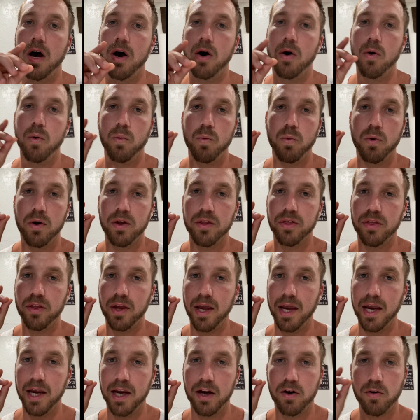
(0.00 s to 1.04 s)
with
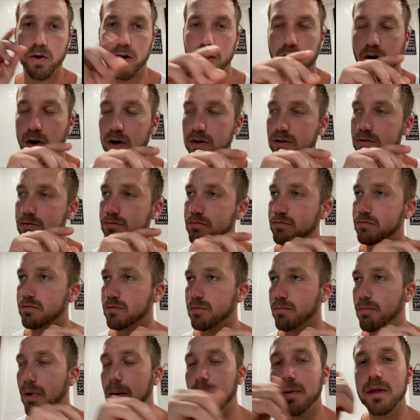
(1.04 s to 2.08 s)
a credit card.
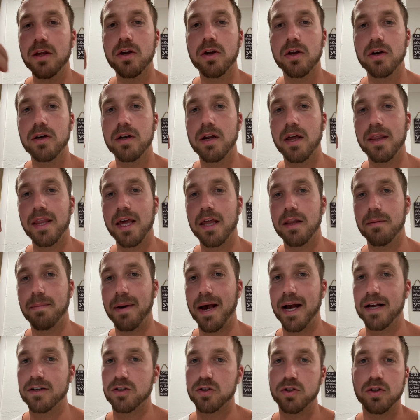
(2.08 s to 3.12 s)
Maybe you could have done that in the
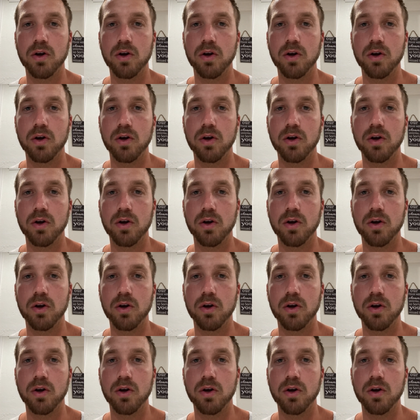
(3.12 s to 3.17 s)
past.